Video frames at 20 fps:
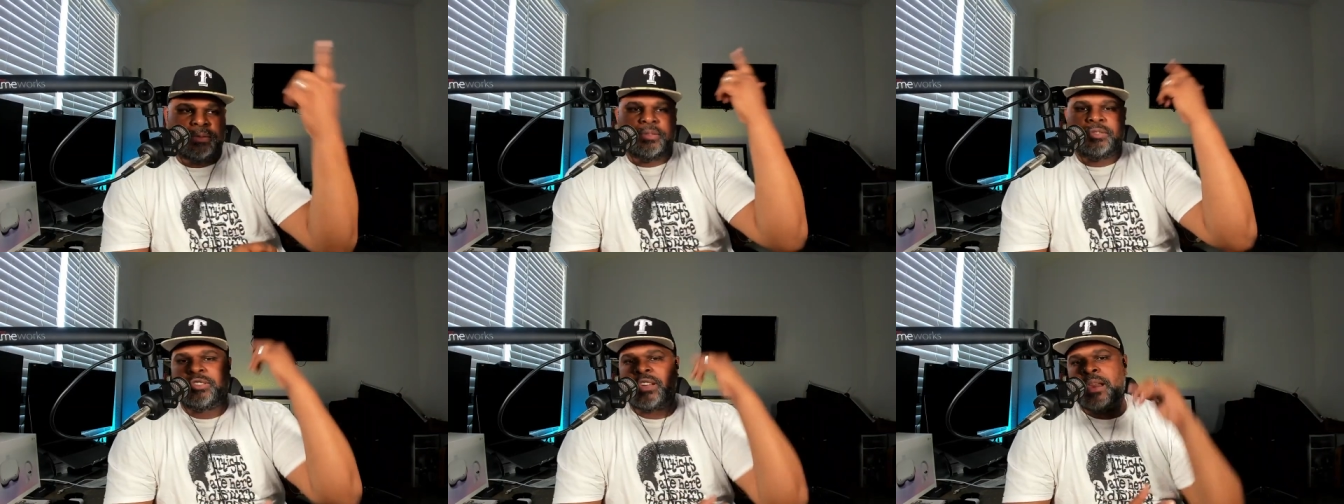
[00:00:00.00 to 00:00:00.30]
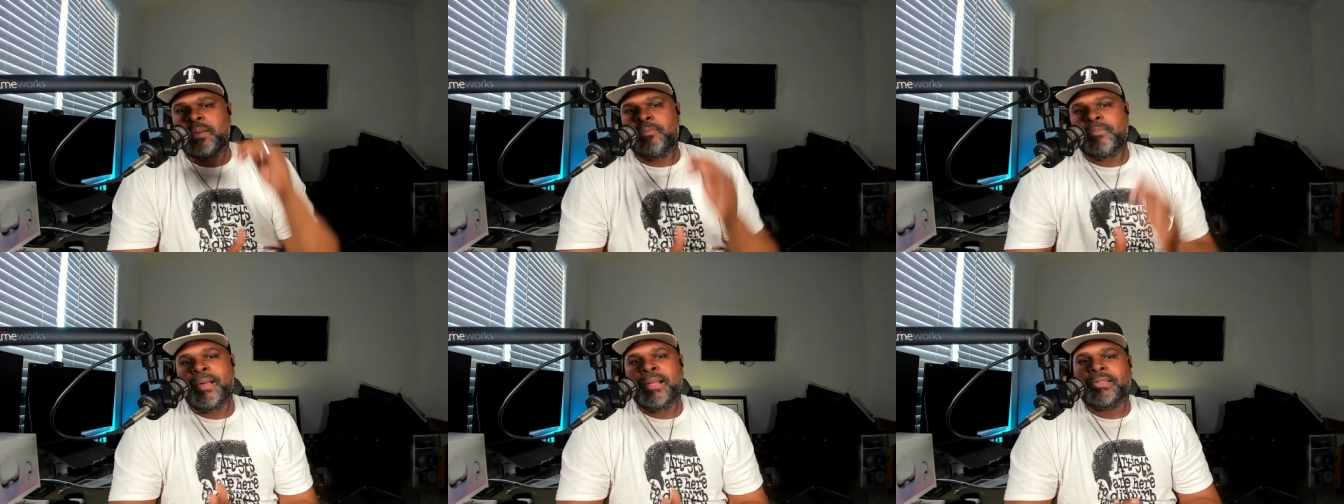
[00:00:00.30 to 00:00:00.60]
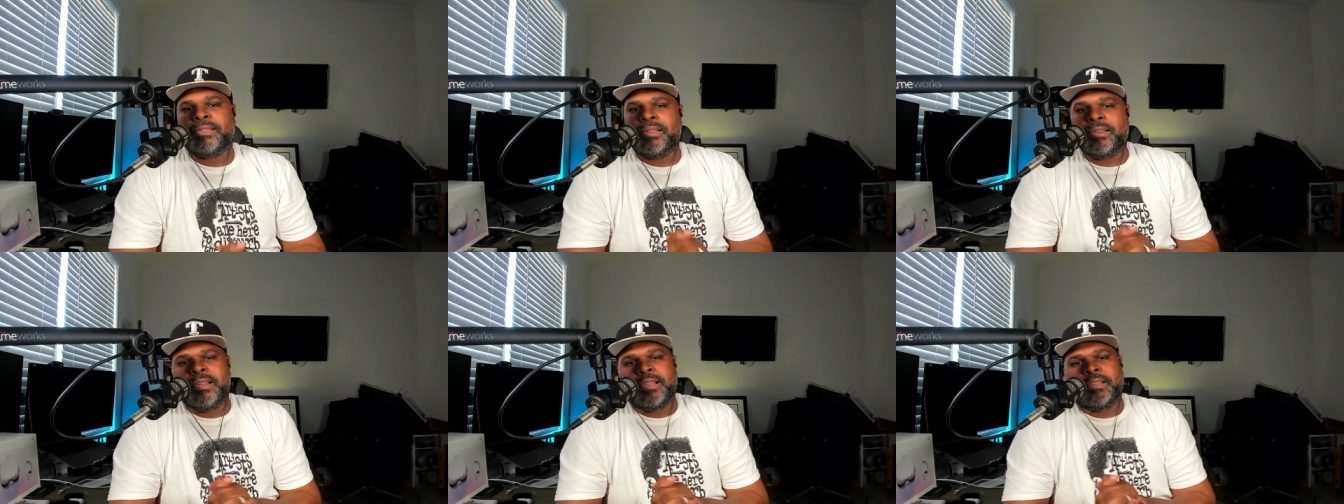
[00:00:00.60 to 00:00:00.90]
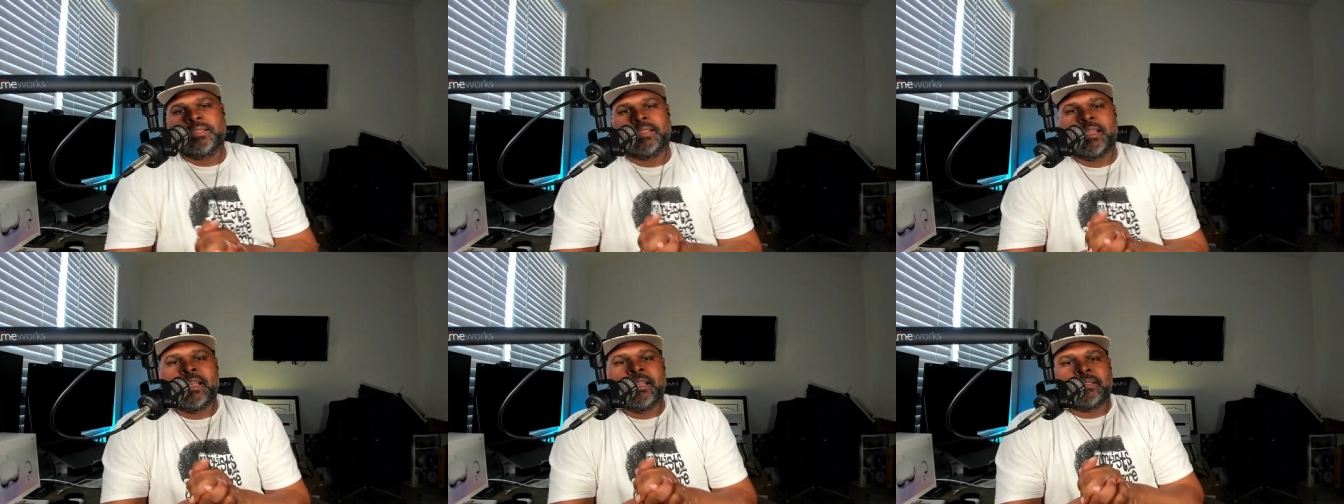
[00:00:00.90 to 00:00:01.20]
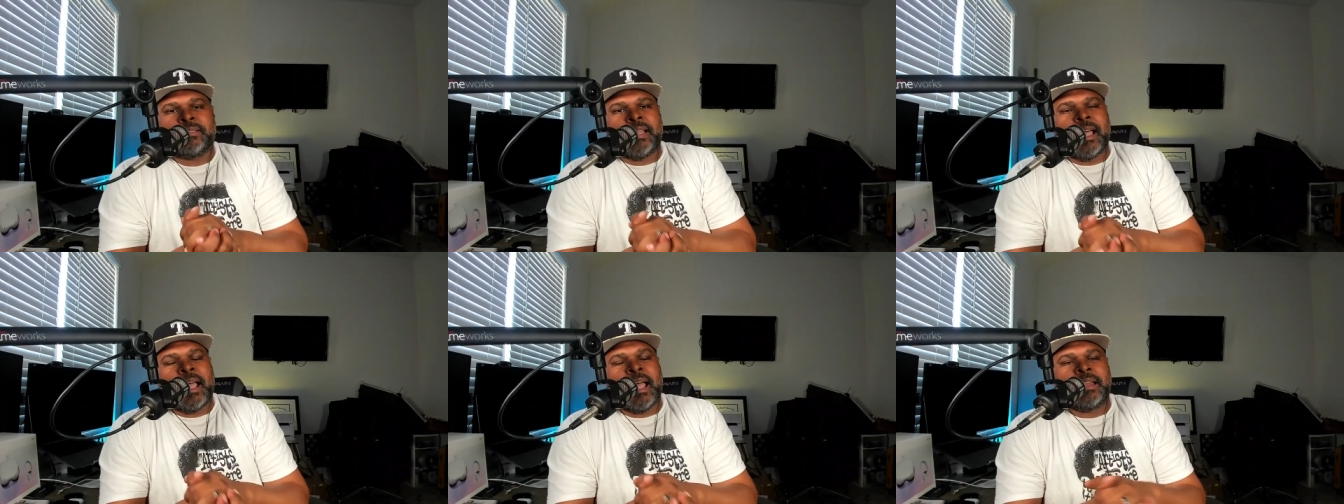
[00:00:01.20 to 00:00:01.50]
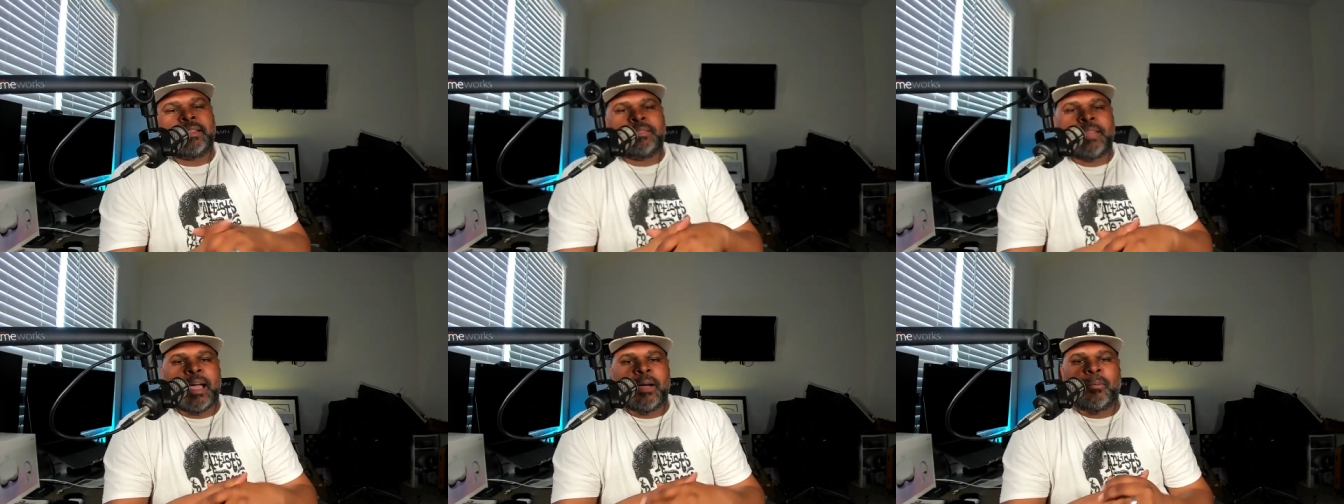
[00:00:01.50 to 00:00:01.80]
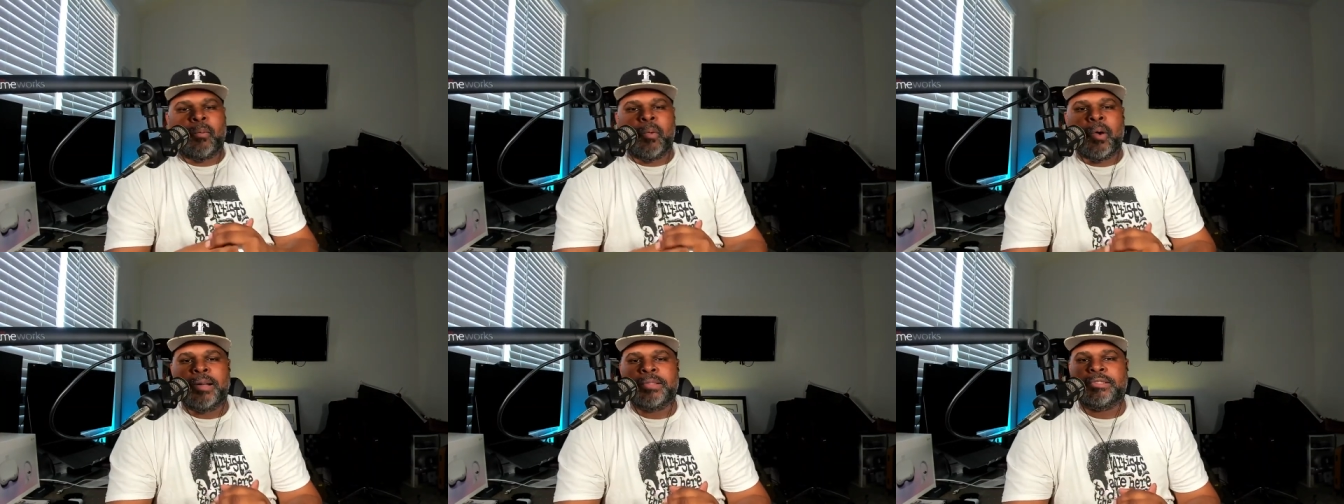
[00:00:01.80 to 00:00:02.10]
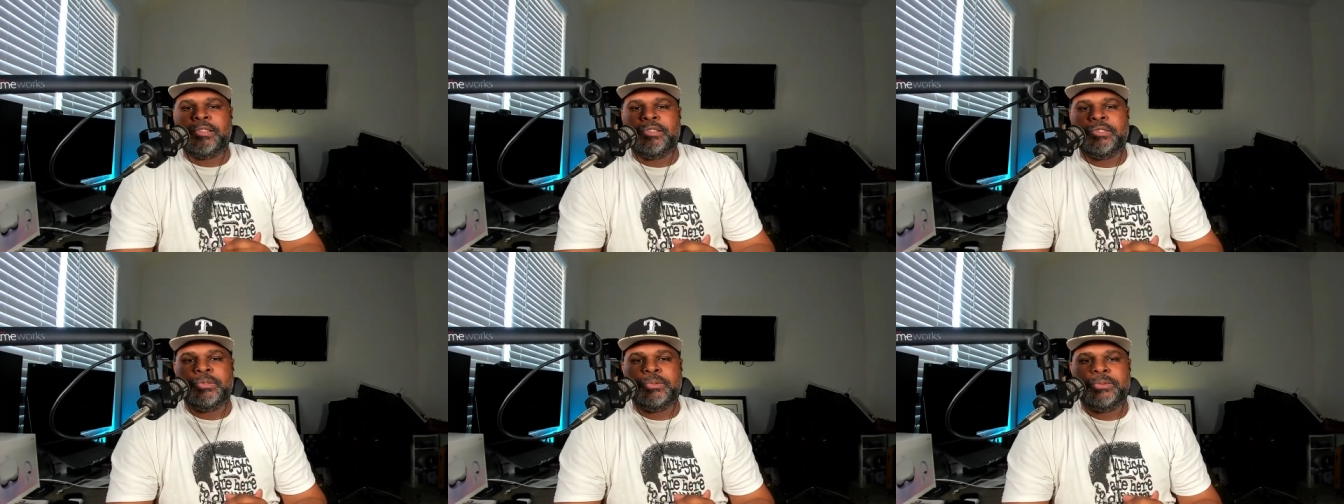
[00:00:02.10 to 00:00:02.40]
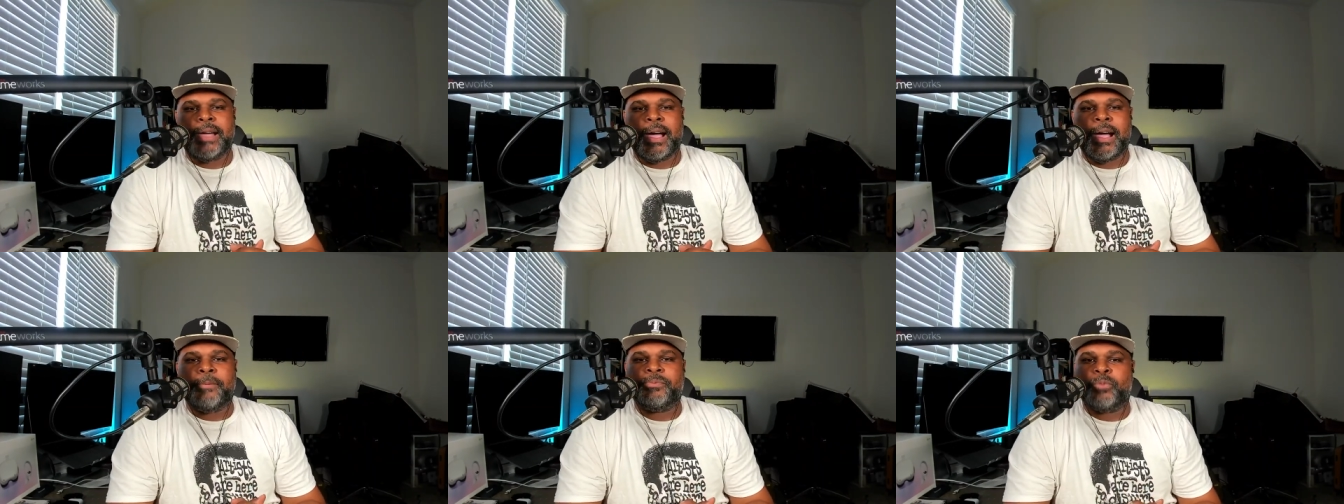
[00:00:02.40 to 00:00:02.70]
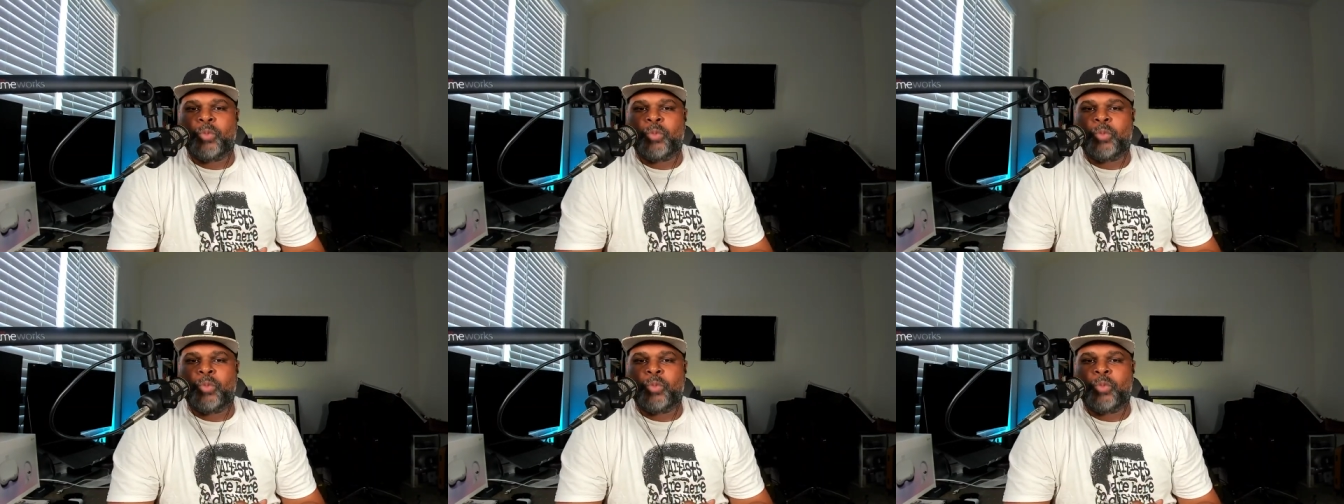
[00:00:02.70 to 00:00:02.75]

Jen Benton is is that that one to do that.